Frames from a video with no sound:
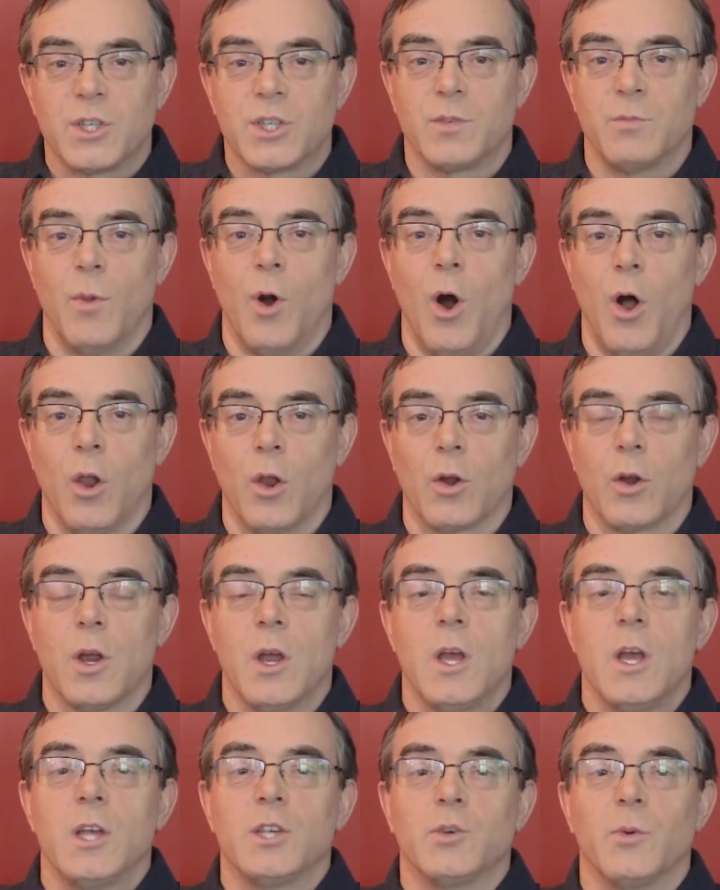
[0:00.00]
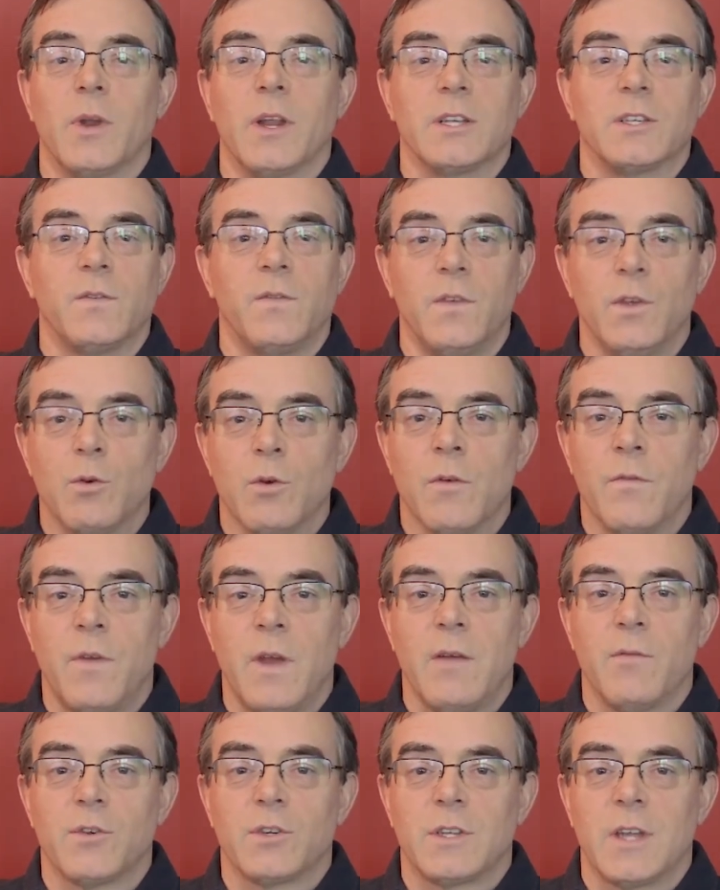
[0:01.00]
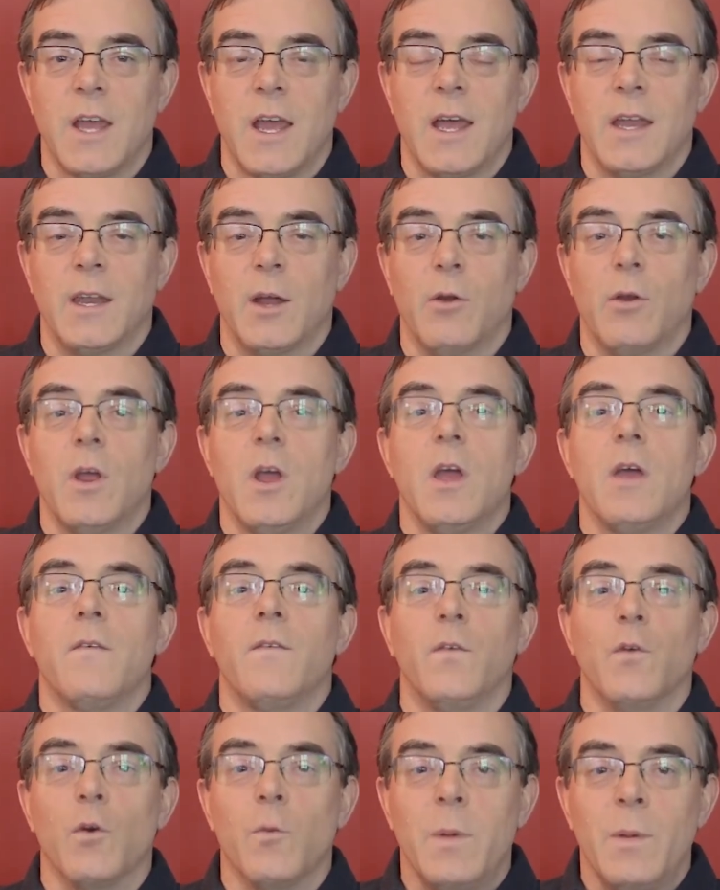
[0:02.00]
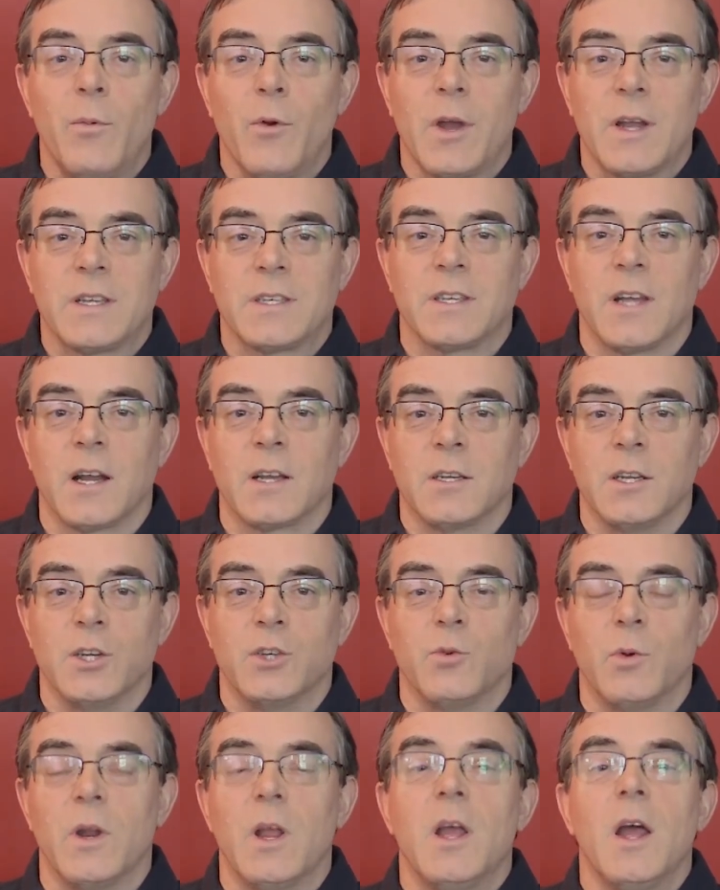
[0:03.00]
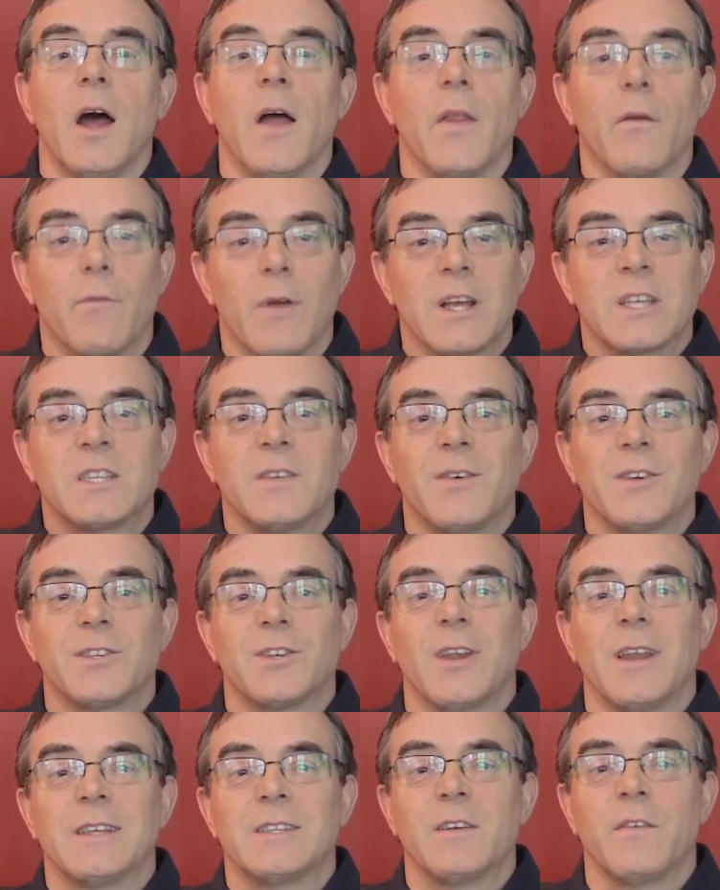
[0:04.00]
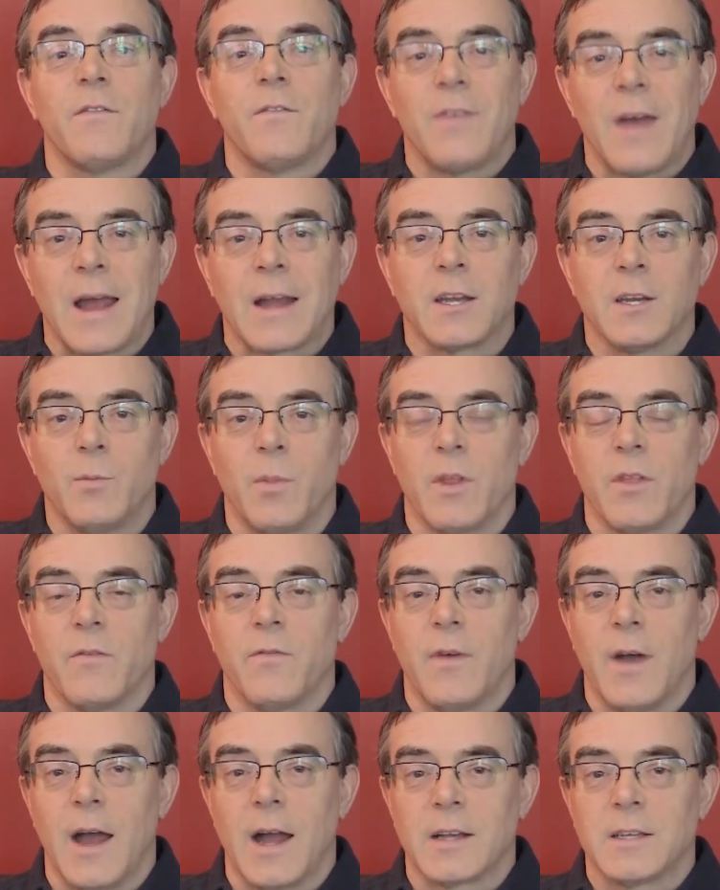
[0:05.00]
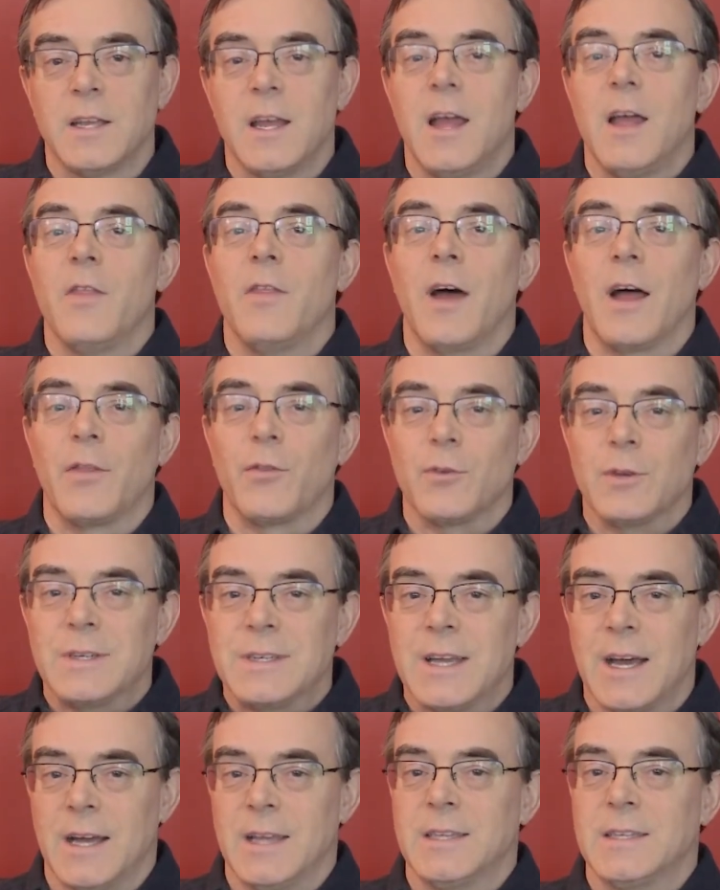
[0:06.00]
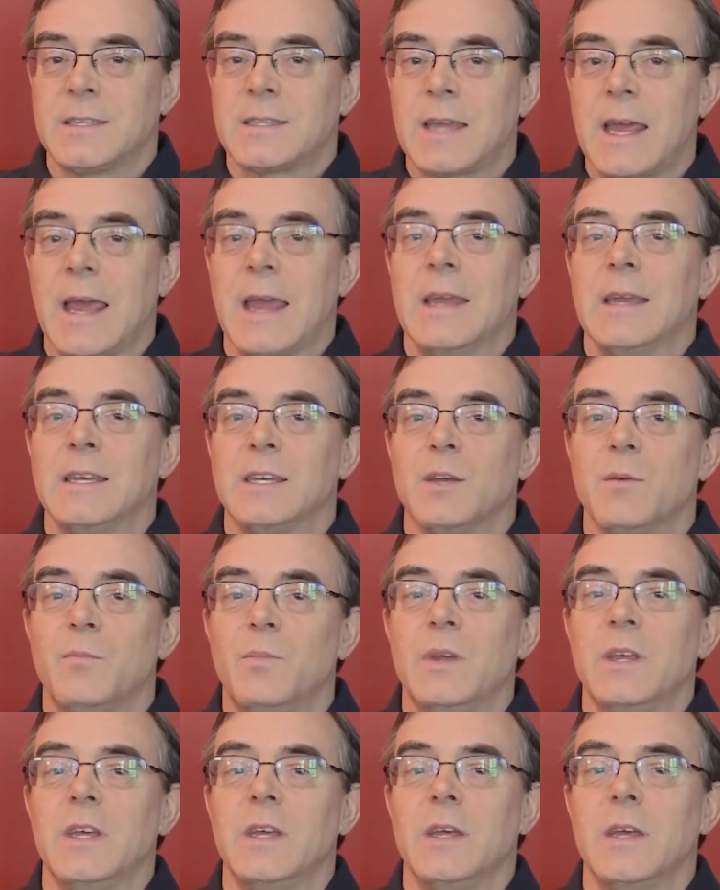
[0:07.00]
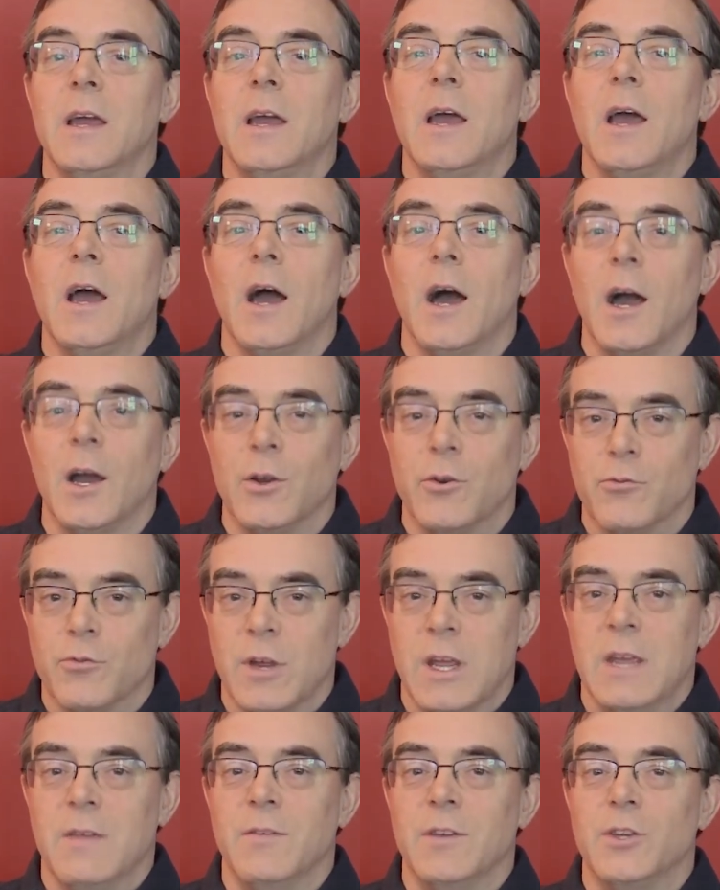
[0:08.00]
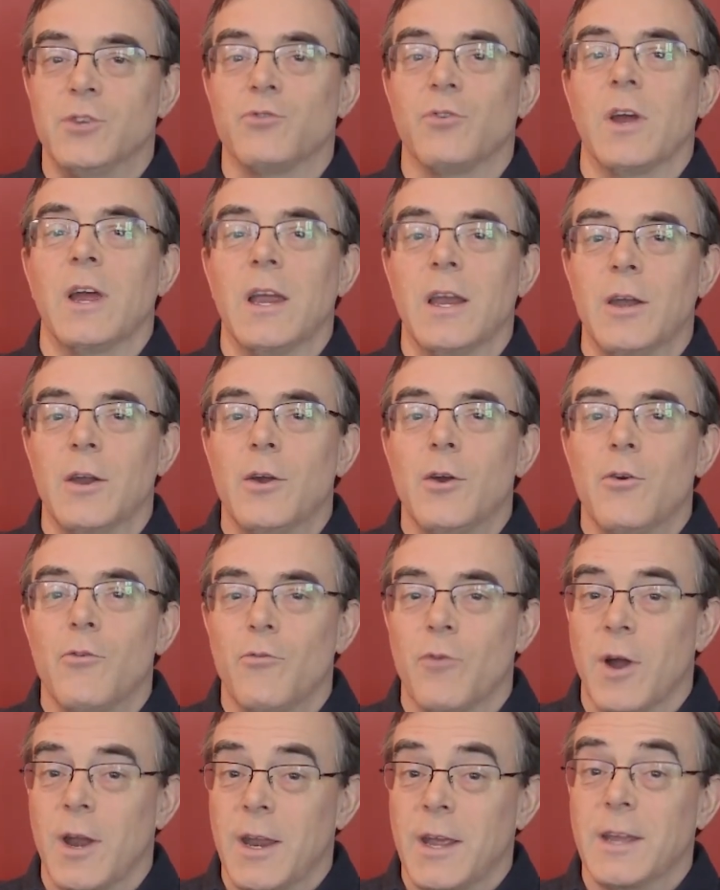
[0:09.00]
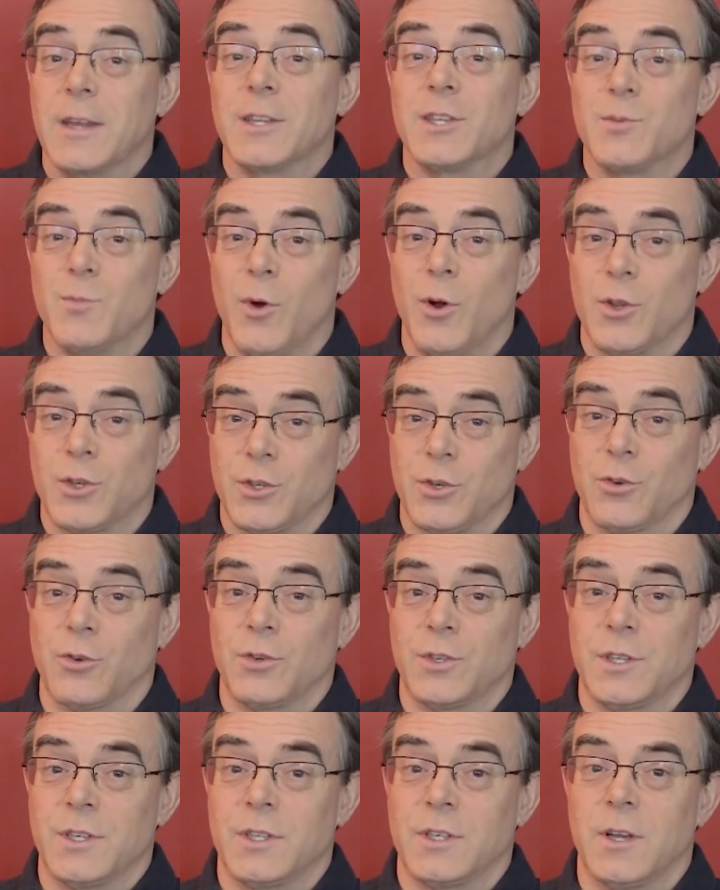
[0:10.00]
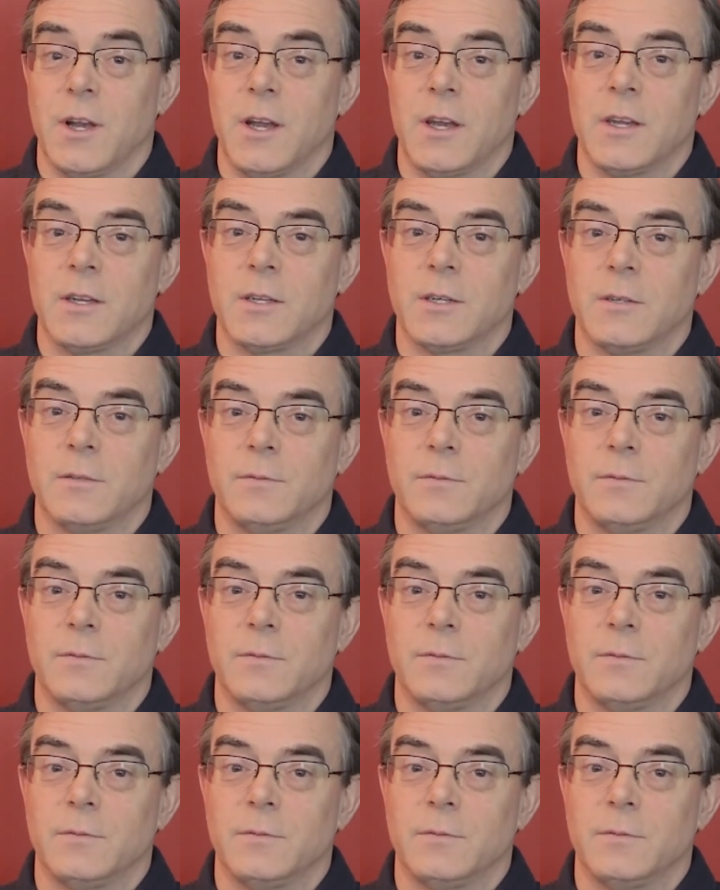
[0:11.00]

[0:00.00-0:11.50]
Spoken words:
smaller, so it has fewer favors to hand out, fewer people get sucked into it, and the rest of us are less affected by the fact that there does tend to be a gravy train running in small circles inside it.